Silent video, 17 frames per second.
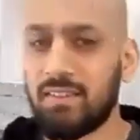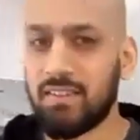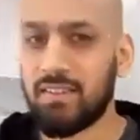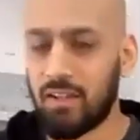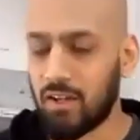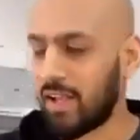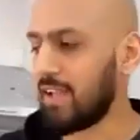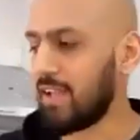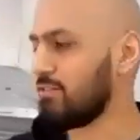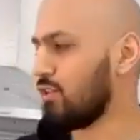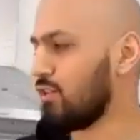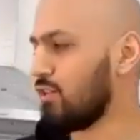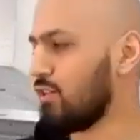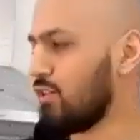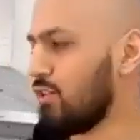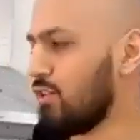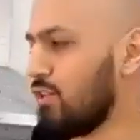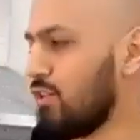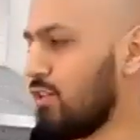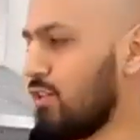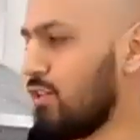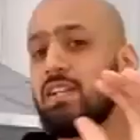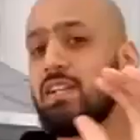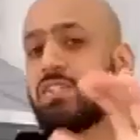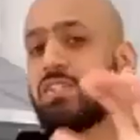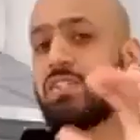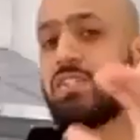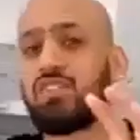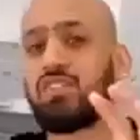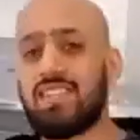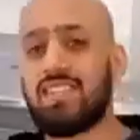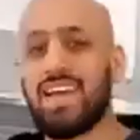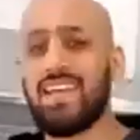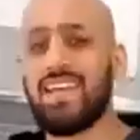Okay, right. So
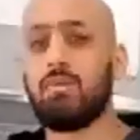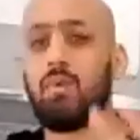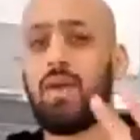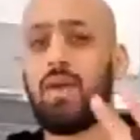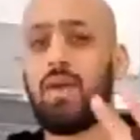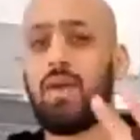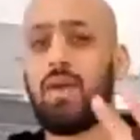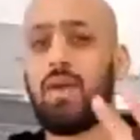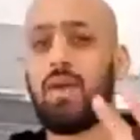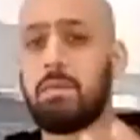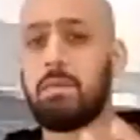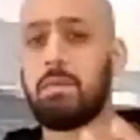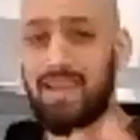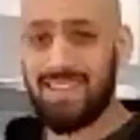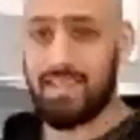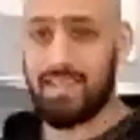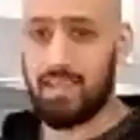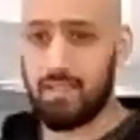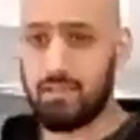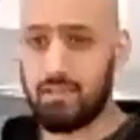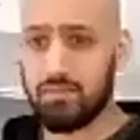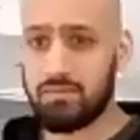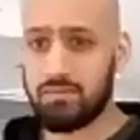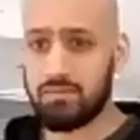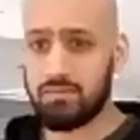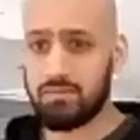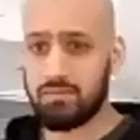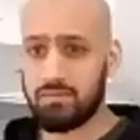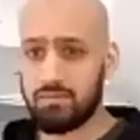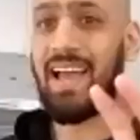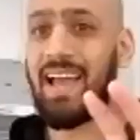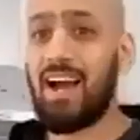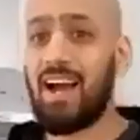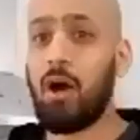today we're actually going to be making
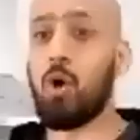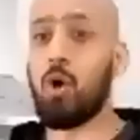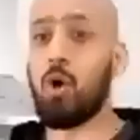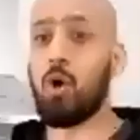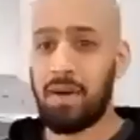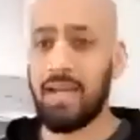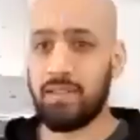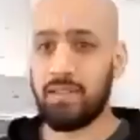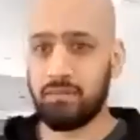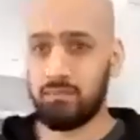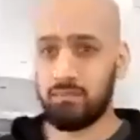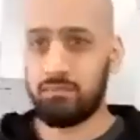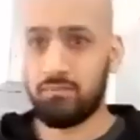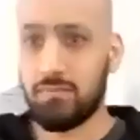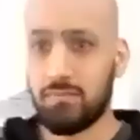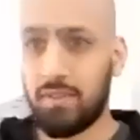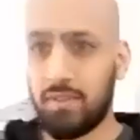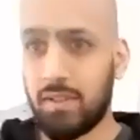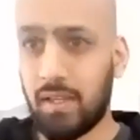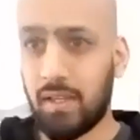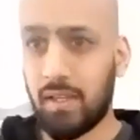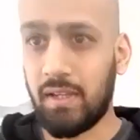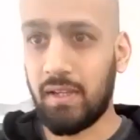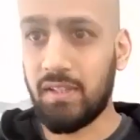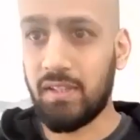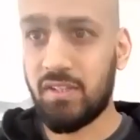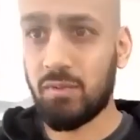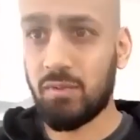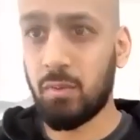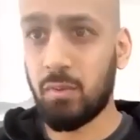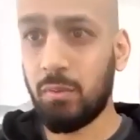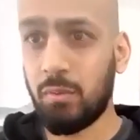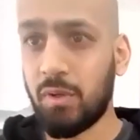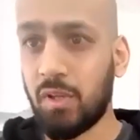our own paint, okay? This is what
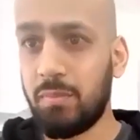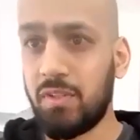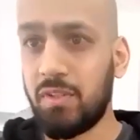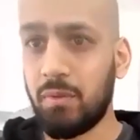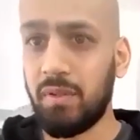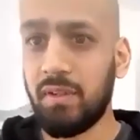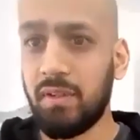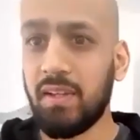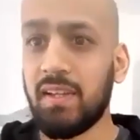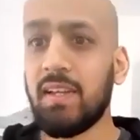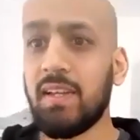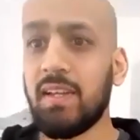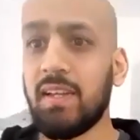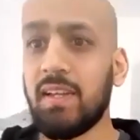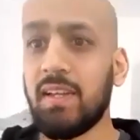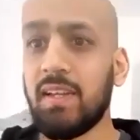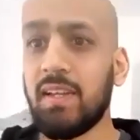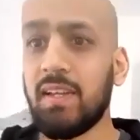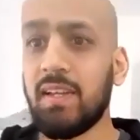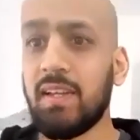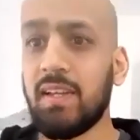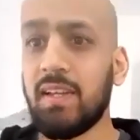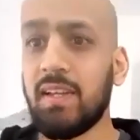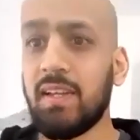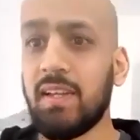we're going to be doing. We're going to be making